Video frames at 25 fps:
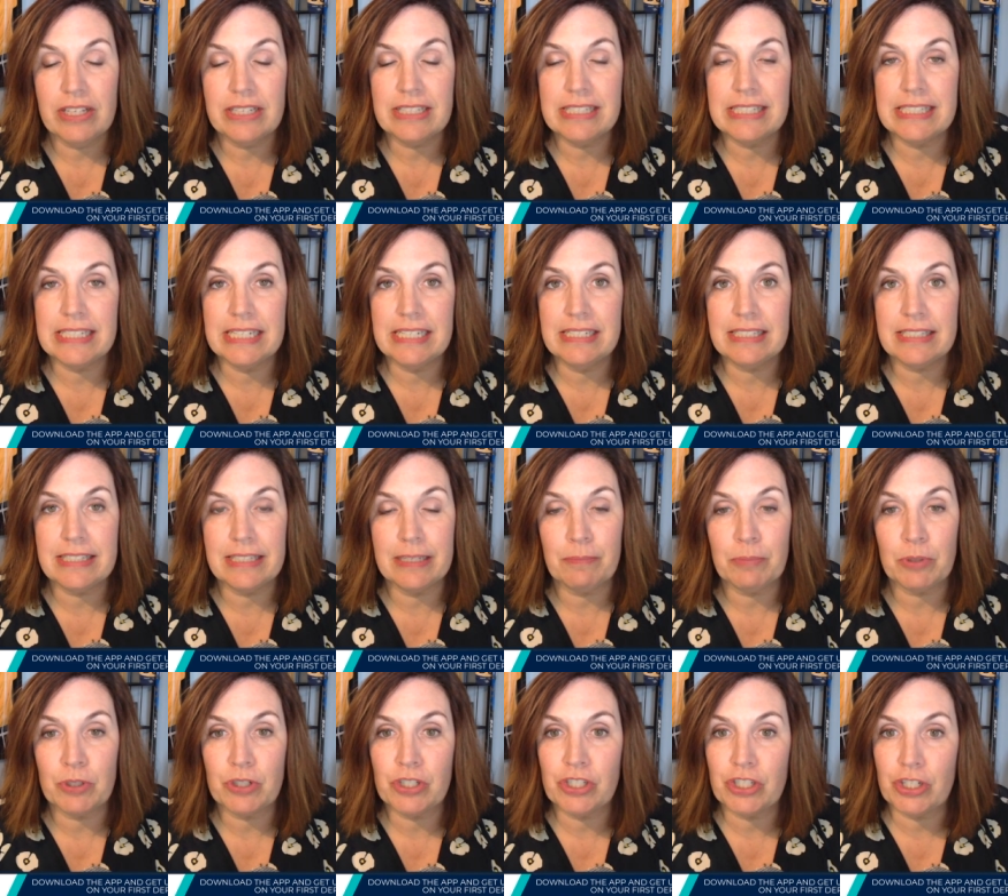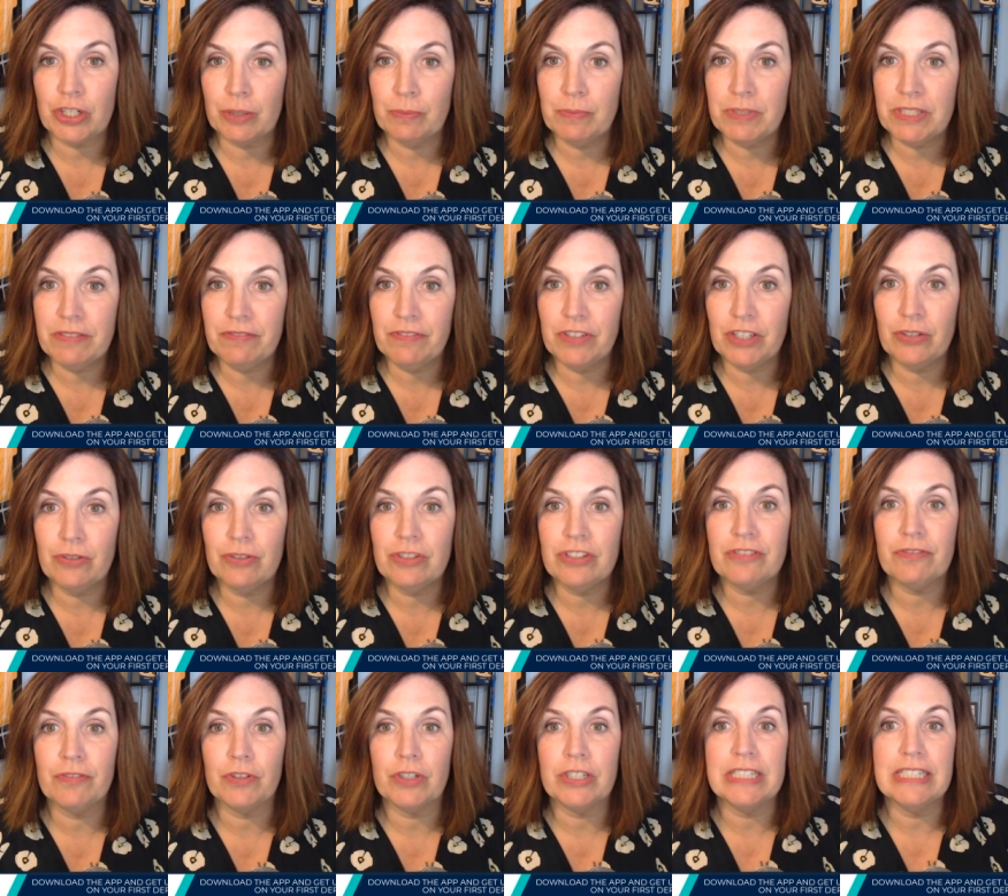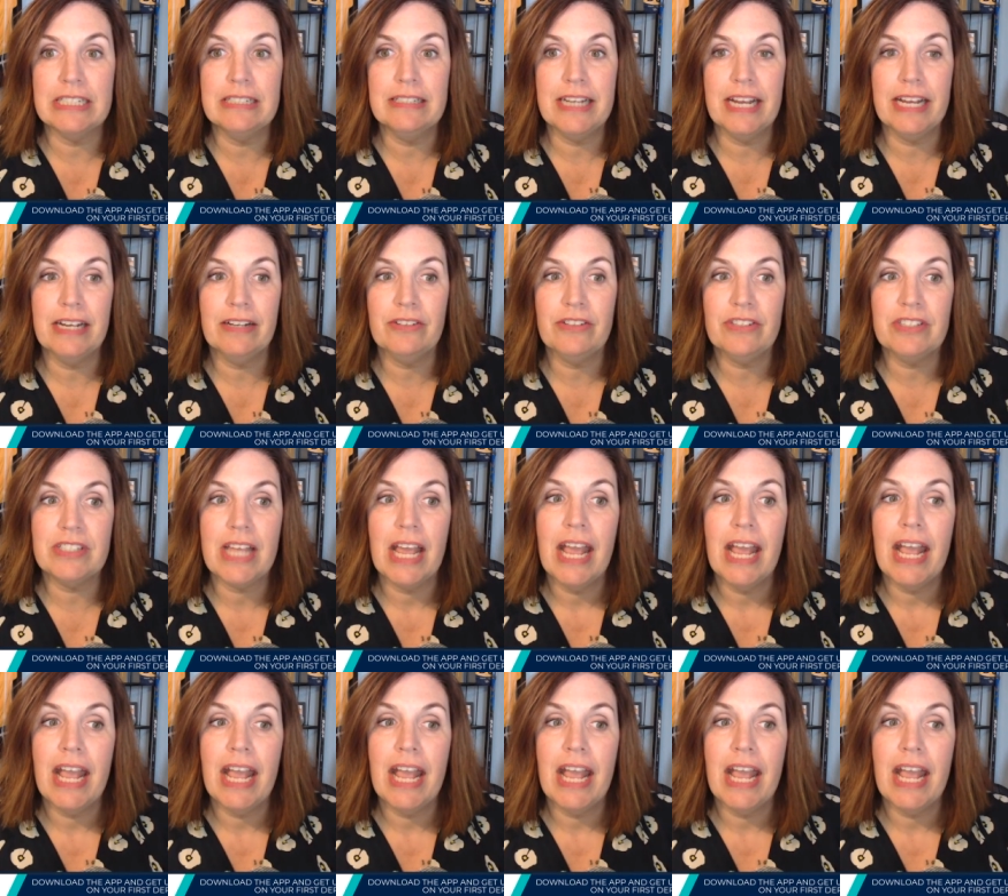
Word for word: See Sleeper's terms of use for details